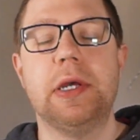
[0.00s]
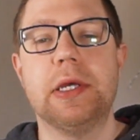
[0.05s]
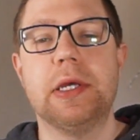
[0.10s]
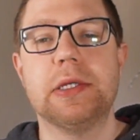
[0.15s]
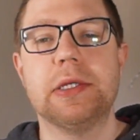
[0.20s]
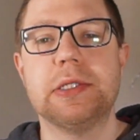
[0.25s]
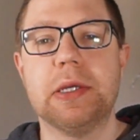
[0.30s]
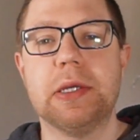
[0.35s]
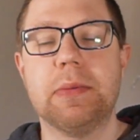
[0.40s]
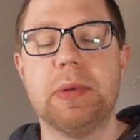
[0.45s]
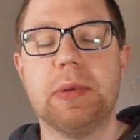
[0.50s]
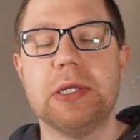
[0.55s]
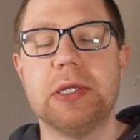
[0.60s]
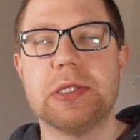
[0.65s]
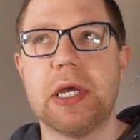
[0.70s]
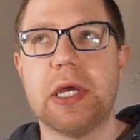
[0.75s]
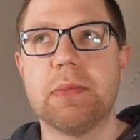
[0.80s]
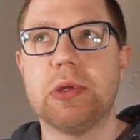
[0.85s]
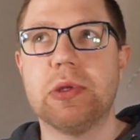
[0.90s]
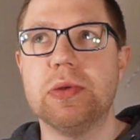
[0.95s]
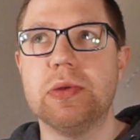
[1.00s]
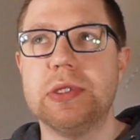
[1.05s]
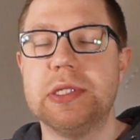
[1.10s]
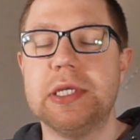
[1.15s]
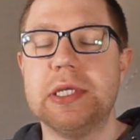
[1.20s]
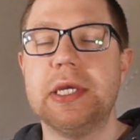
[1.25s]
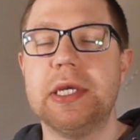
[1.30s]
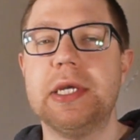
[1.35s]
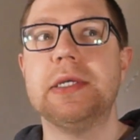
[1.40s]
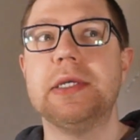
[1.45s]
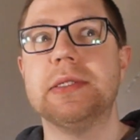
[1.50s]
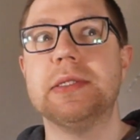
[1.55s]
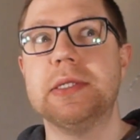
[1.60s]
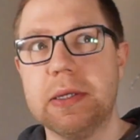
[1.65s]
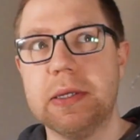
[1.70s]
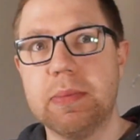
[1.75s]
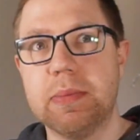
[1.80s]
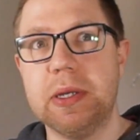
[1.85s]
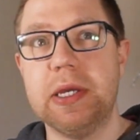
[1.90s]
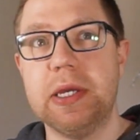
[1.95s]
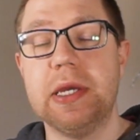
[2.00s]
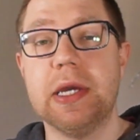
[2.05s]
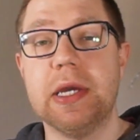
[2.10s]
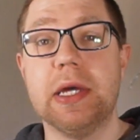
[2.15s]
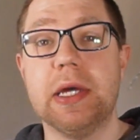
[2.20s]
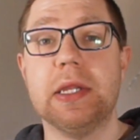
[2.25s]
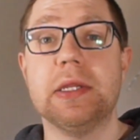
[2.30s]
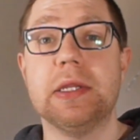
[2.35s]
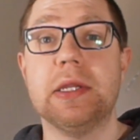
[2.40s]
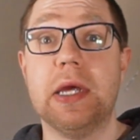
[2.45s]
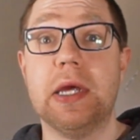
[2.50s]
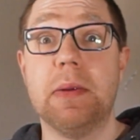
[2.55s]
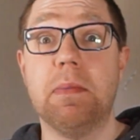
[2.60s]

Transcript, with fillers: ZigBee to MQTT, ZigBee and